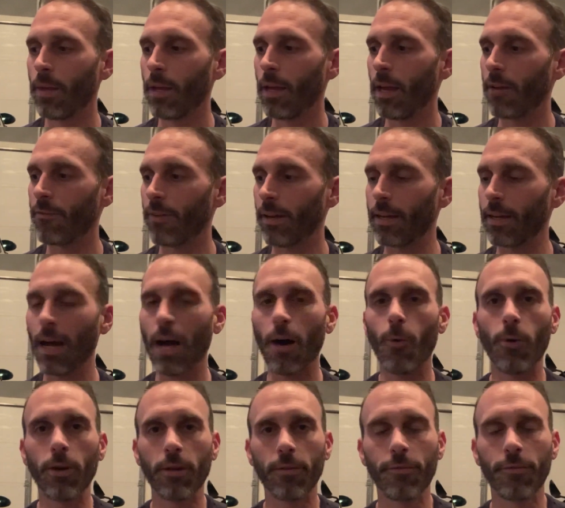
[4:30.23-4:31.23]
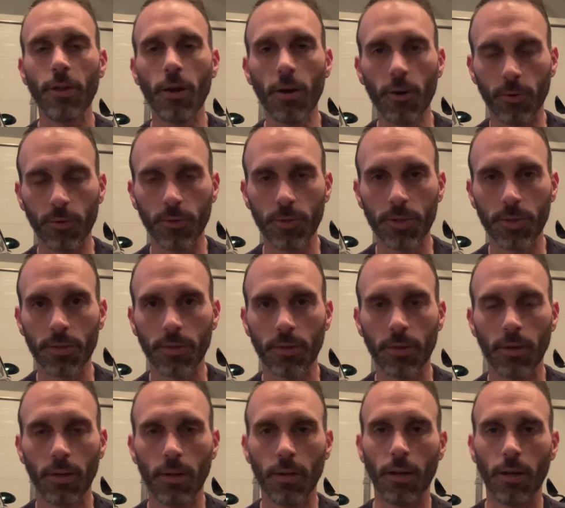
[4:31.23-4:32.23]
If I got one of those,
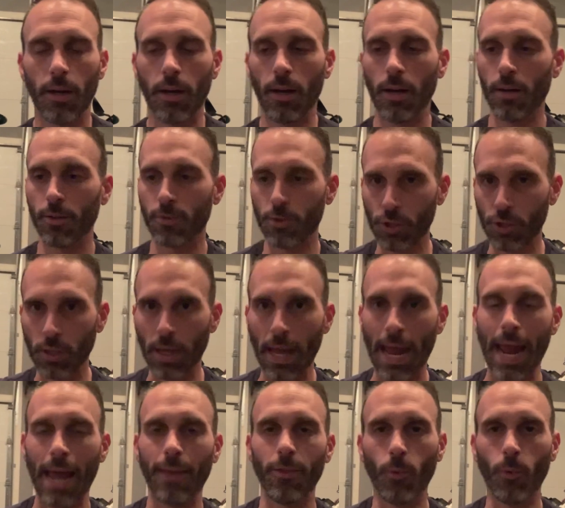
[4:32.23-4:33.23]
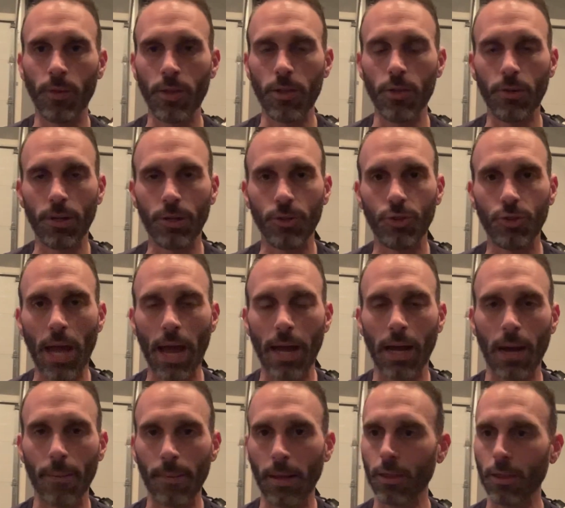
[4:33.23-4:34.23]
especially the one that you can jack
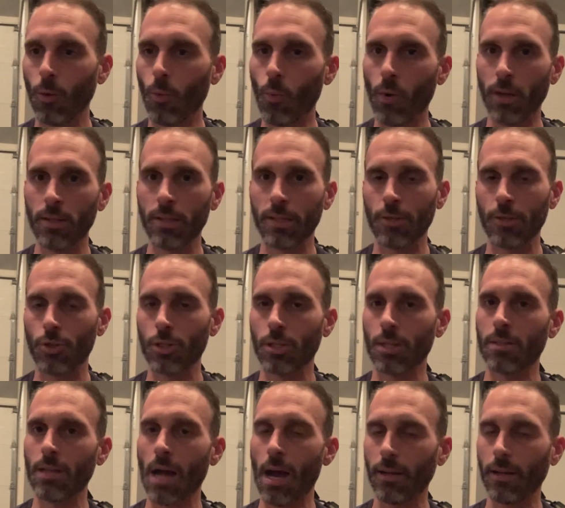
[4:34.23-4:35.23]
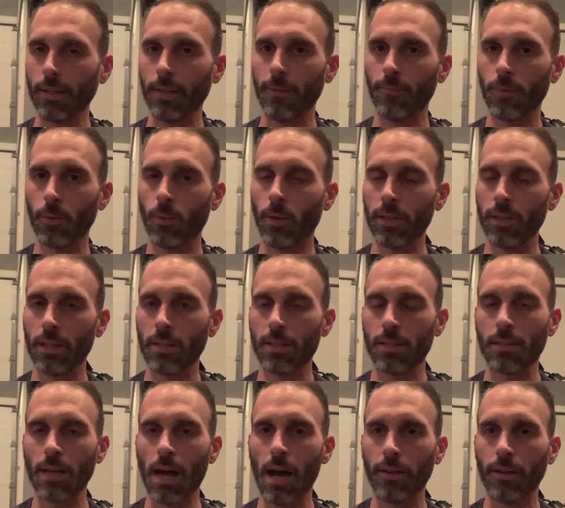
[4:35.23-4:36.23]
on, not the one that's just a dolly. The one that's a
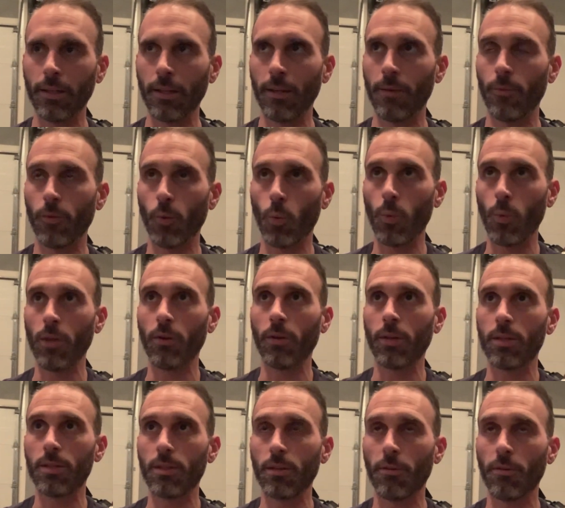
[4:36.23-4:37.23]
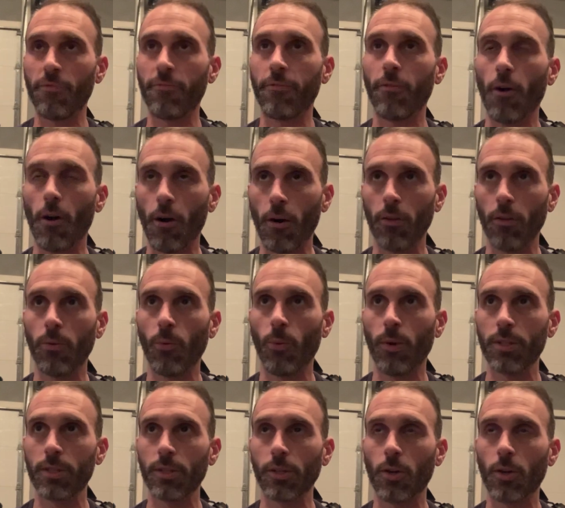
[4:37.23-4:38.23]
dolly, the wheel can still fall
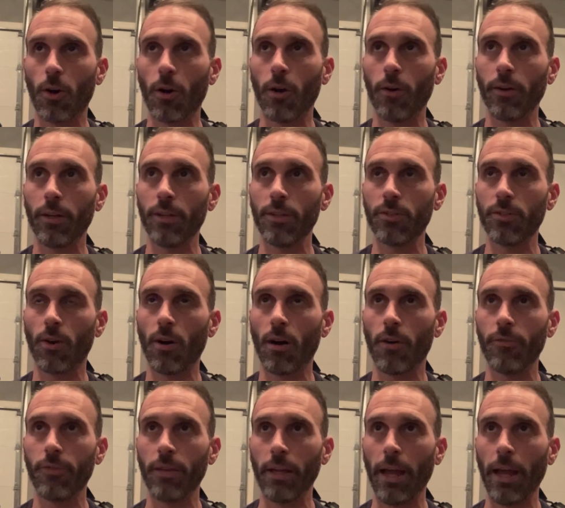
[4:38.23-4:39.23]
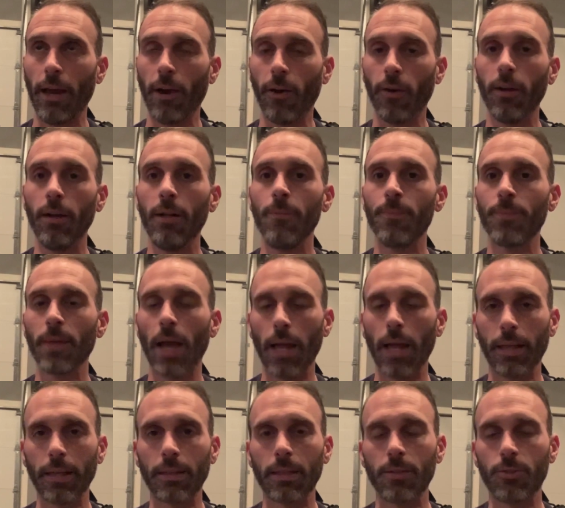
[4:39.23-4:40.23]
once the car is off the air. I
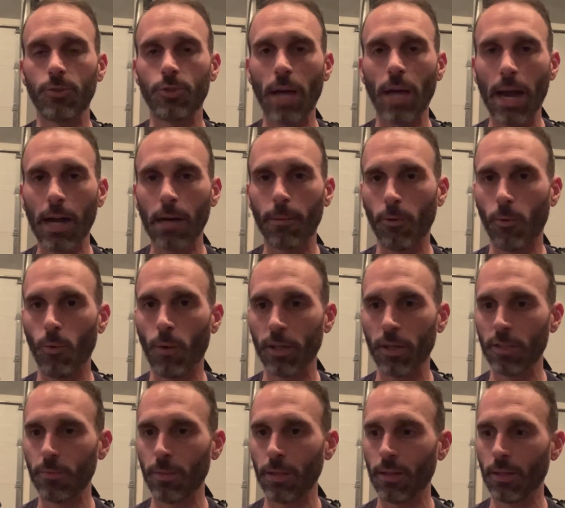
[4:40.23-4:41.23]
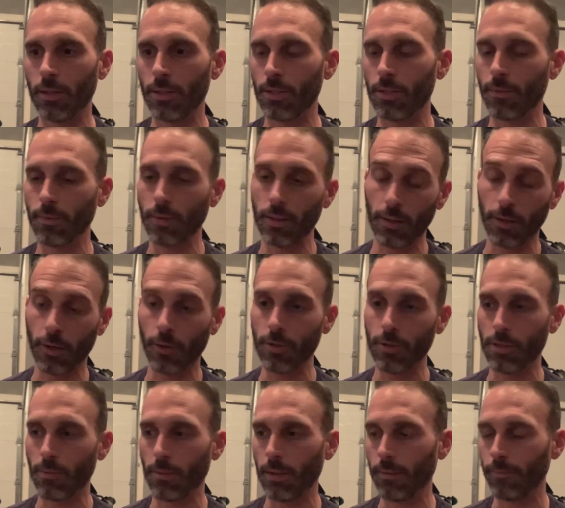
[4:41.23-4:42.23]
like the jackable ones because it occurs
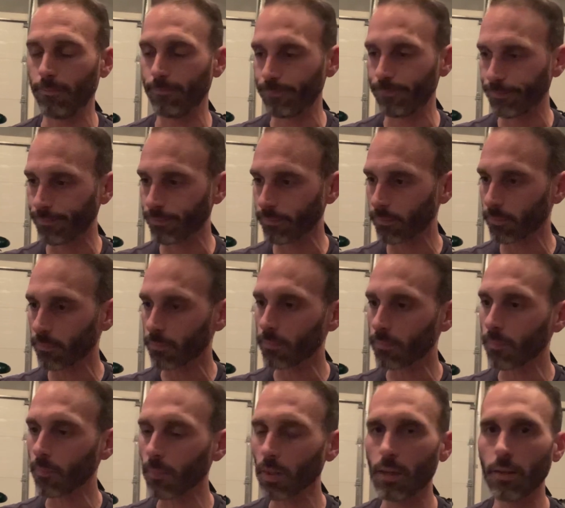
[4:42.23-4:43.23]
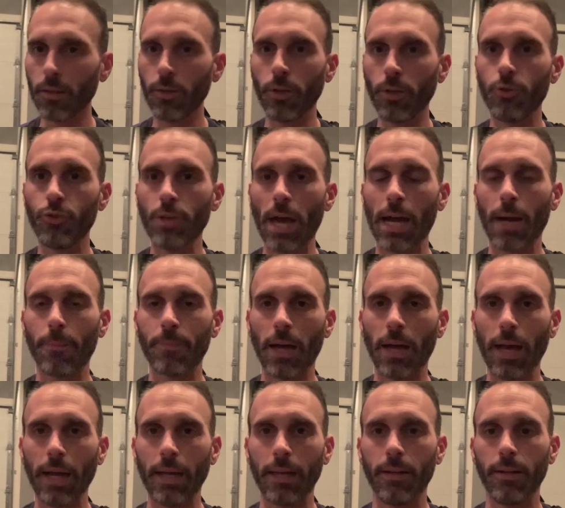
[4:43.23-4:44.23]
to me, you can jack up the
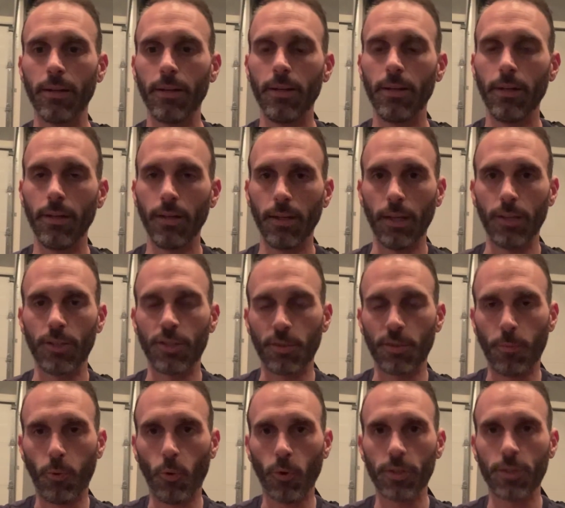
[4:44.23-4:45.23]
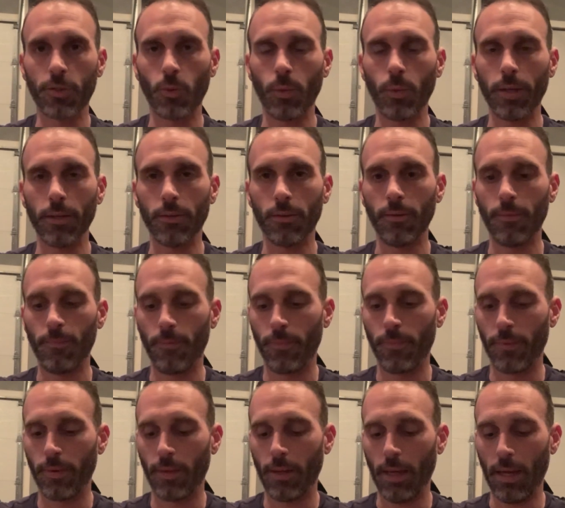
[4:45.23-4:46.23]
height, it supports the wheel,
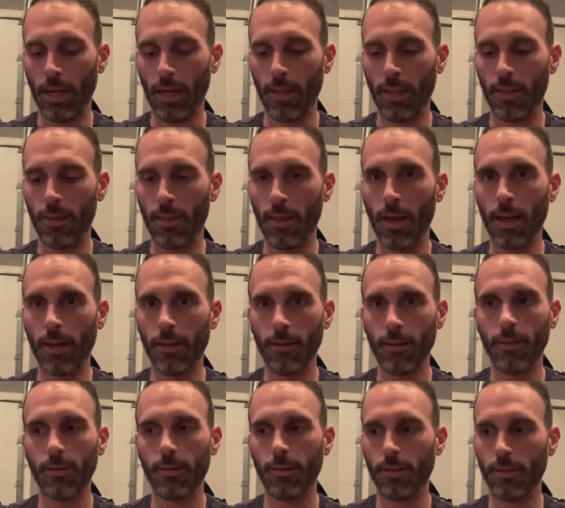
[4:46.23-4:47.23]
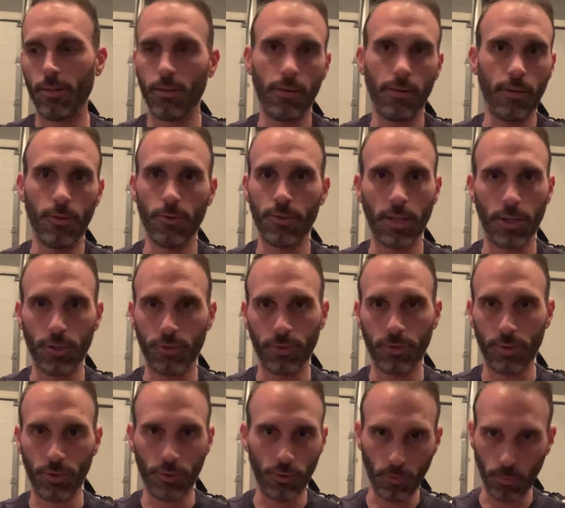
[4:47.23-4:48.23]
and then you essentially
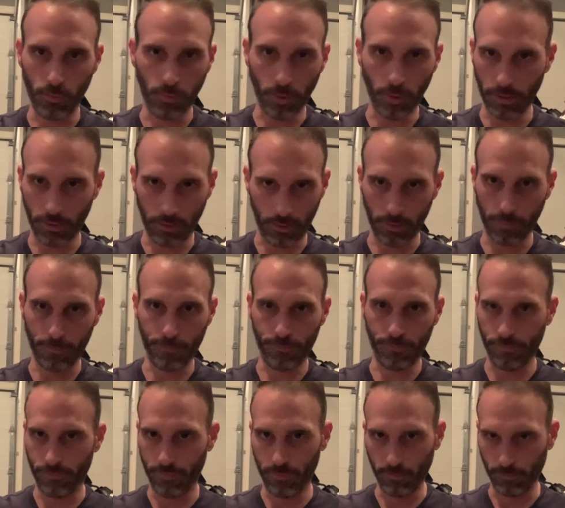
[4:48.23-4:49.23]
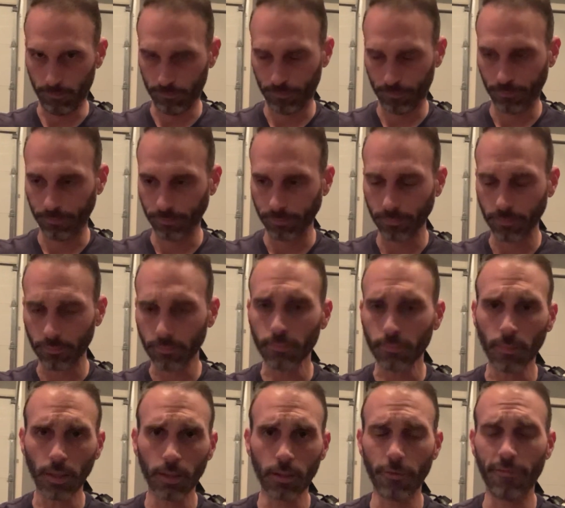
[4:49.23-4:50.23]
do what
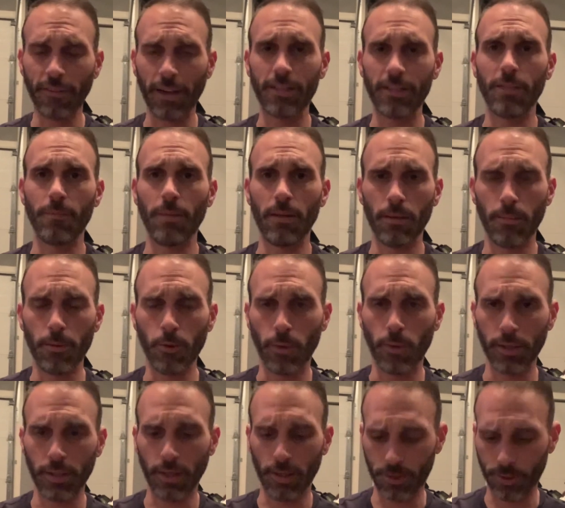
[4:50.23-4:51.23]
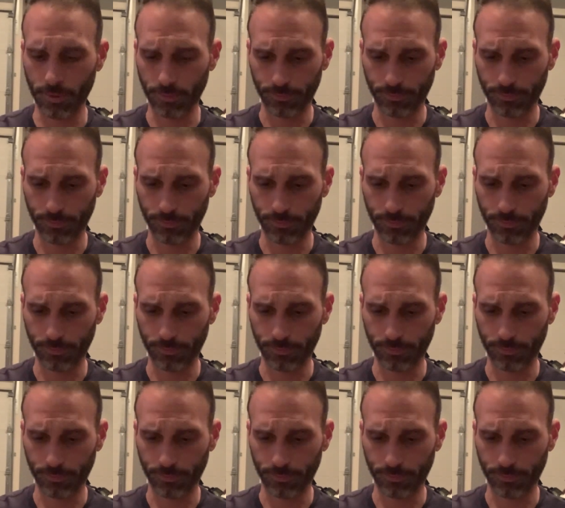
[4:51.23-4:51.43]
the fancy BMW one does.